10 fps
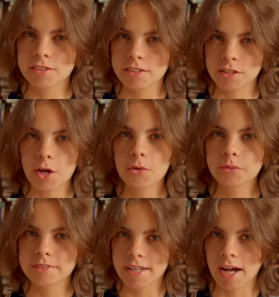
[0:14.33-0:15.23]

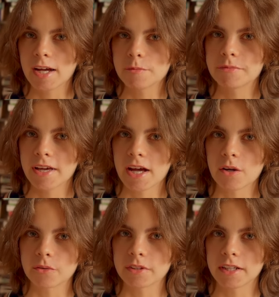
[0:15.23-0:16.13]
slow time
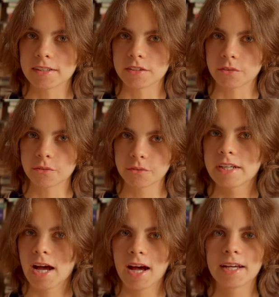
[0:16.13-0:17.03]
down a little.
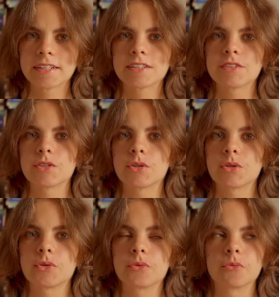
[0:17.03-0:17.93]
The kind
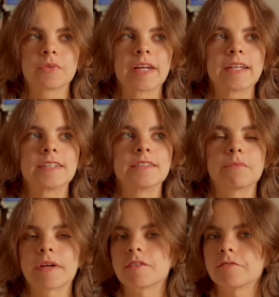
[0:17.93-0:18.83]
you read
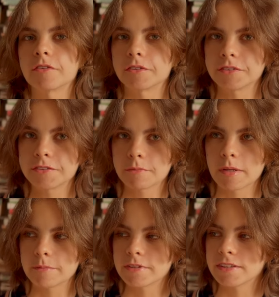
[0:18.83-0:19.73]
barefoot,
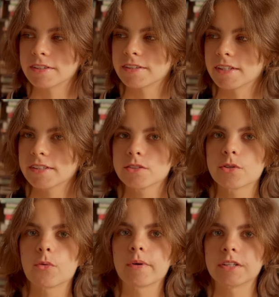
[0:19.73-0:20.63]
maybe next
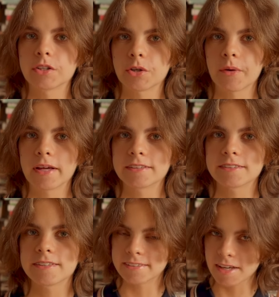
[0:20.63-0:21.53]
to a window,
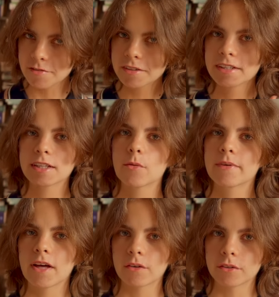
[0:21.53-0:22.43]
and definitely
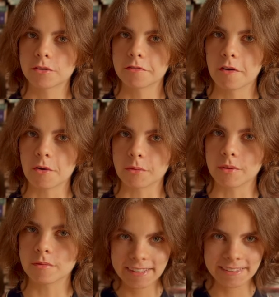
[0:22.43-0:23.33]
without your
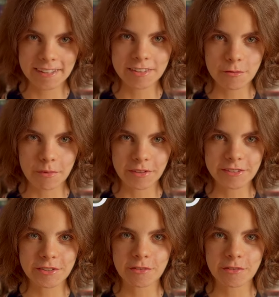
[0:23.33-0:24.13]
phone. These are the books to